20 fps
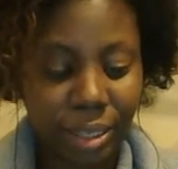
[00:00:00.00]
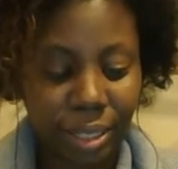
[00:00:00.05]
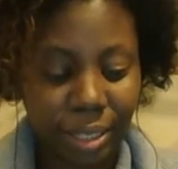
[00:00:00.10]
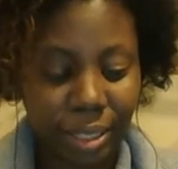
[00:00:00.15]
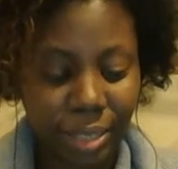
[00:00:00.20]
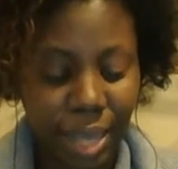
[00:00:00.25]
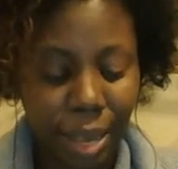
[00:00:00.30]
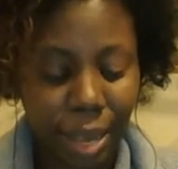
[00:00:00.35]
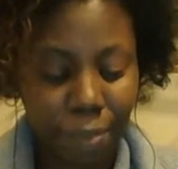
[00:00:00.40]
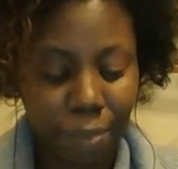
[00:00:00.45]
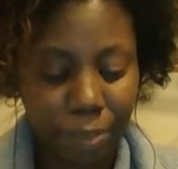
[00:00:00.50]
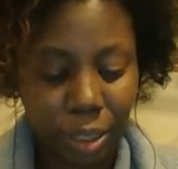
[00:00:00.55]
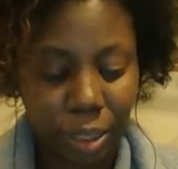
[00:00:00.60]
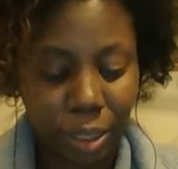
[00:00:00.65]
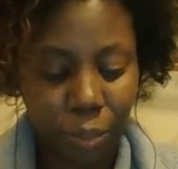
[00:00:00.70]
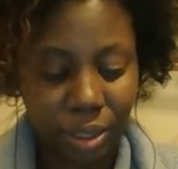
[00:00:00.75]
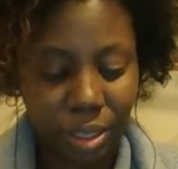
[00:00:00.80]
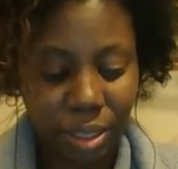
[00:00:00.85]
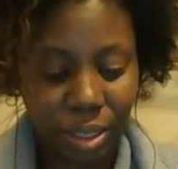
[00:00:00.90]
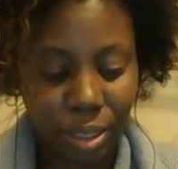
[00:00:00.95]
things happening
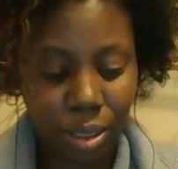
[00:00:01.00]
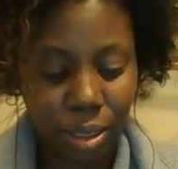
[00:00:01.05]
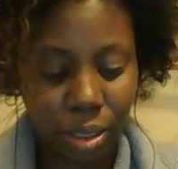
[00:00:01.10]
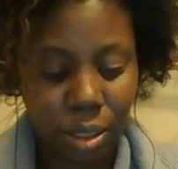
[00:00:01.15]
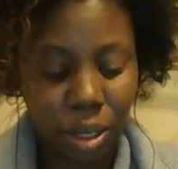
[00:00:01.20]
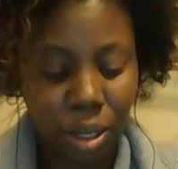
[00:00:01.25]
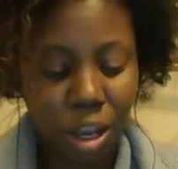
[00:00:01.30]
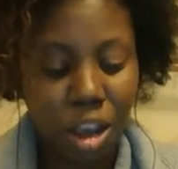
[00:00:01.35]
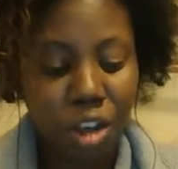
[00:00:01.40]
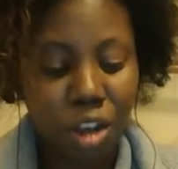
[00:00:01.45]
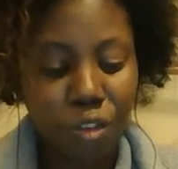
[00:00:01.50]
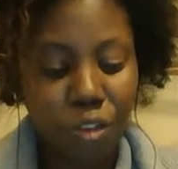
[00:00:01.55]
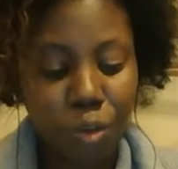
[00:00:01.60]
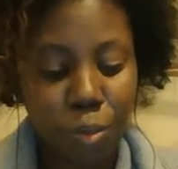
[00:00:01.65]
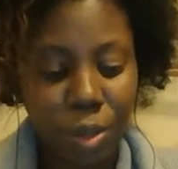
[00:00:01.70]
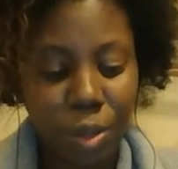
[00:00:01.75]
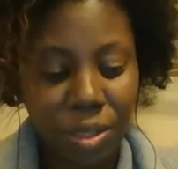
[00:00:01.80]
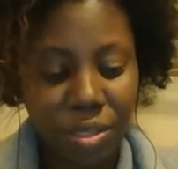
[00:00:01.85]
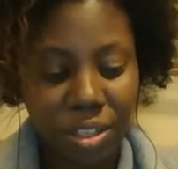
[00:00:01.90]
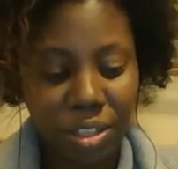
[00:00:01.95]
with this. For
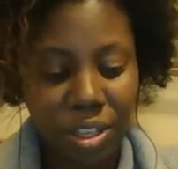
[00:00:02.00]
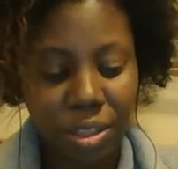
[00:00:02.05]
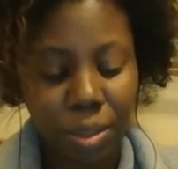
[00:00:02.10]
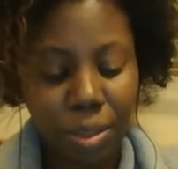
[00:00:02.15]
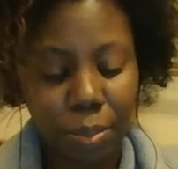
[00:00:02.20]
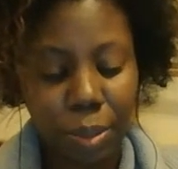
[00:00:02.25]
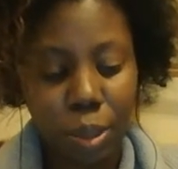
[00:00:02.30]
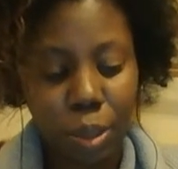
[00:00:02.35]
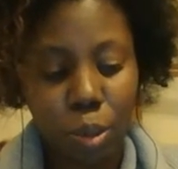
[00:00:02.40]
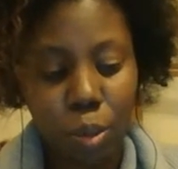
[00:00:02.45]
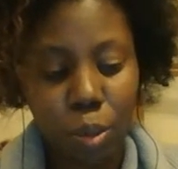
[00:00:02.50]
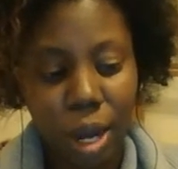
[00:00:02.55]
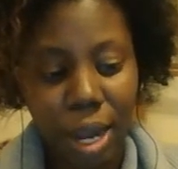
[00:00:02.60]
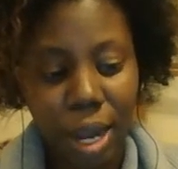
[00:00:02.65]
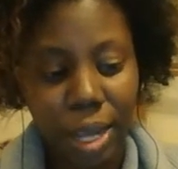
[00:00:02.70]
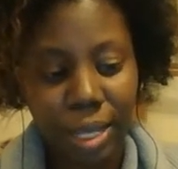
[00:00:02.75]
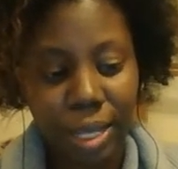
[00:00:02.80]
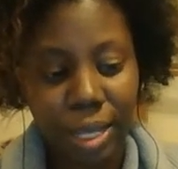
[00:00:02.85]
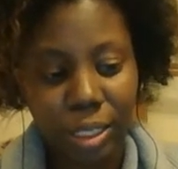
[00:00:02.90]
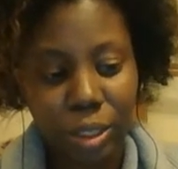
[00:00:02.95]
one thing, the
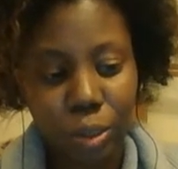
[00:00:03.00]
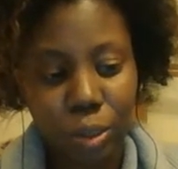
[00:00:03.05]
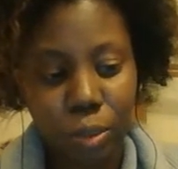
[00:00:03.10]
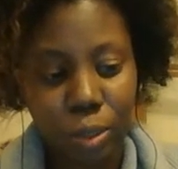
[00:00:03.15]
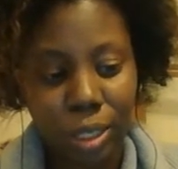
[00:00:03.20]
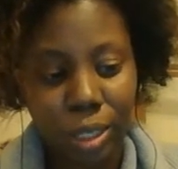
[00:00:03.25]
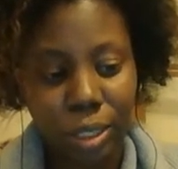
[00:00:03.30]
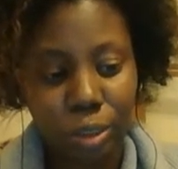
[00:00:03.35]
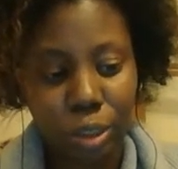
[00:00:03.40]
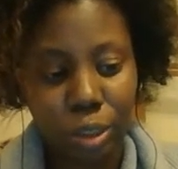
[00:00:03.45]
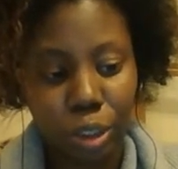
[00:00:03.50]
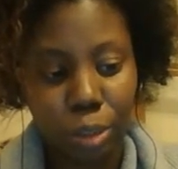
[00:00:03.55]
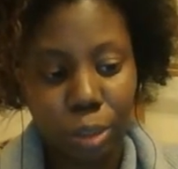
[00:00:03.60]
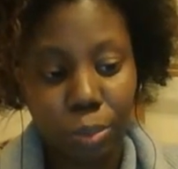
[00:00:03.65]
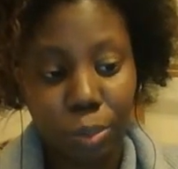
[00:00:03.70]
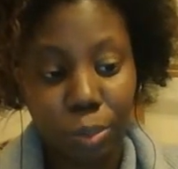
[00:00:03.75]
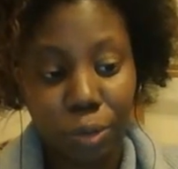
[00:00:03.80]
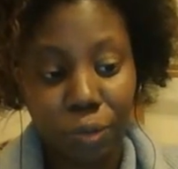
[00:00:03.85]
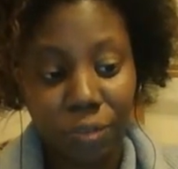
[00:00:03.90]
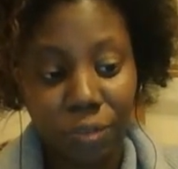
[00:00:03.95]
pygora is going to
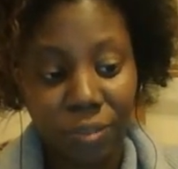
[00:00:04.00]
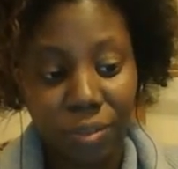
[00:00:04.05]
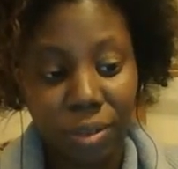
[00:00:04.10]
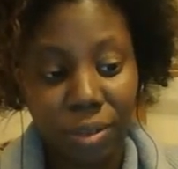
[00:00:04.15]
poof.